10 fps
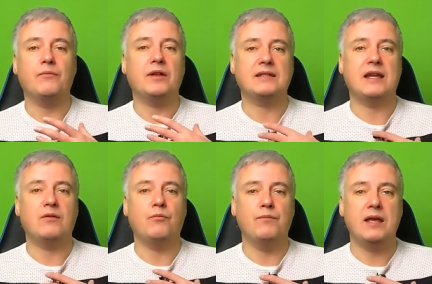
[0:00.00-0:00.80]
not
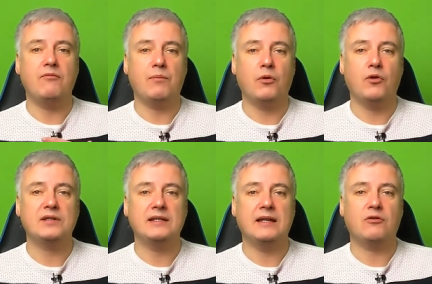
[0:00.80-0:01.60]
saying me
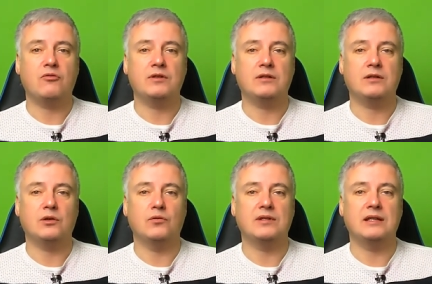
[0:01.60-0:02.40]
reporting it
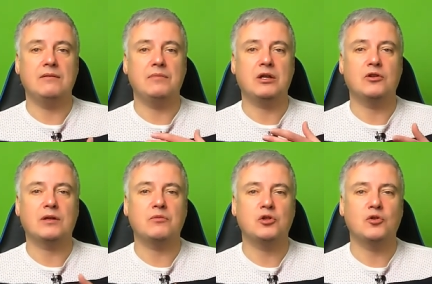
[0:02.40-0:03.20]
sorted it, because
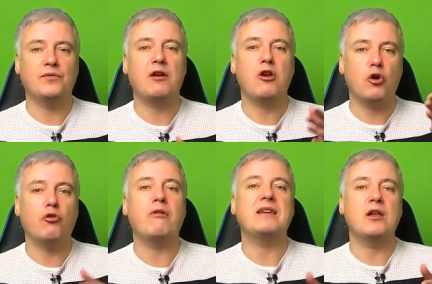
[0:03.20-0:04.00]
I'm sure they were
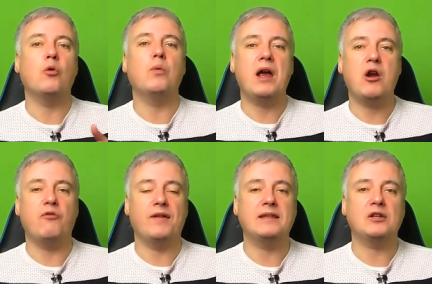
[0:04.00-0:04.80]
already aware
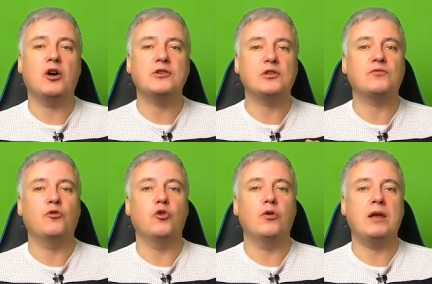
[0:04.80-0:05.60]
of it. I just
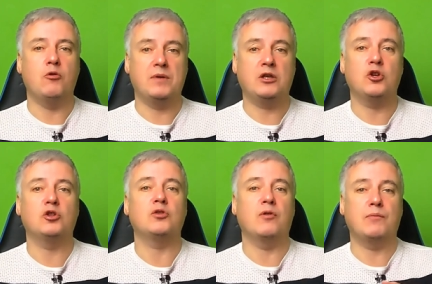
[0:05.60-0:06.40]
thought it would be
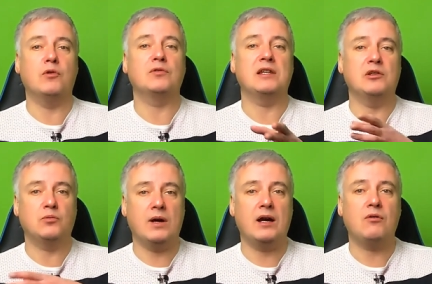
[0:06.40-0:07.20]
good to report it as
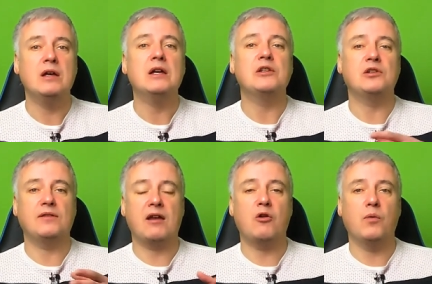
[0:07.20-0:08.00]
well, so
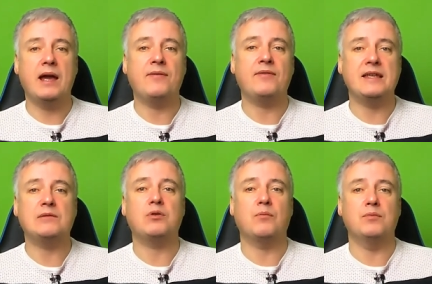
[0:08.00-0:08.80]
they're aware that these
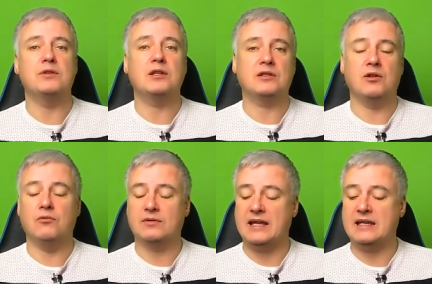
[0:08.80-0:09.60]
problems are
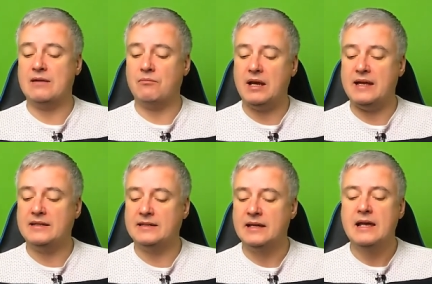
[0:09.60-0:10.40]
still taking
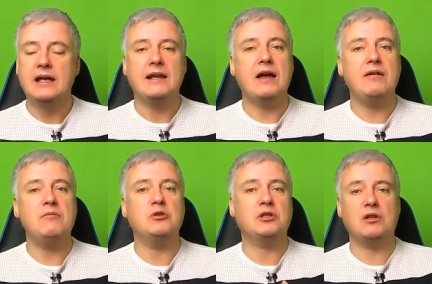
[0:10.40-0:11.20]
place. Now, it
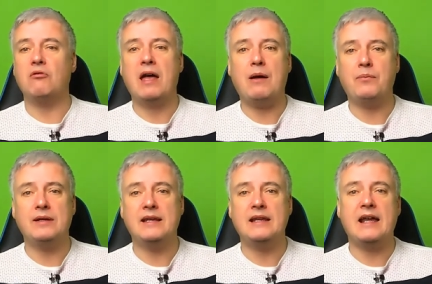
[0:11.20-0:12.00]
was still
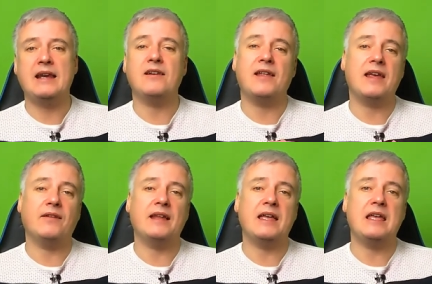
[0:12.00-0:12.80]
happening, and in,
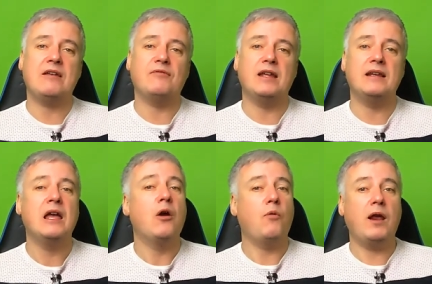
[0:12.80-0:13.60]
on that evening
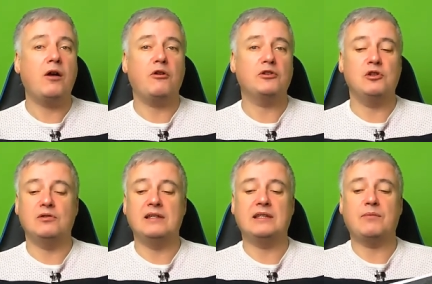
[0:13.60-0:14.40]
when I was
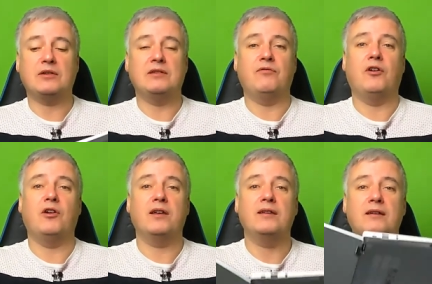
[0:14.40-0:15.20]
using Spotify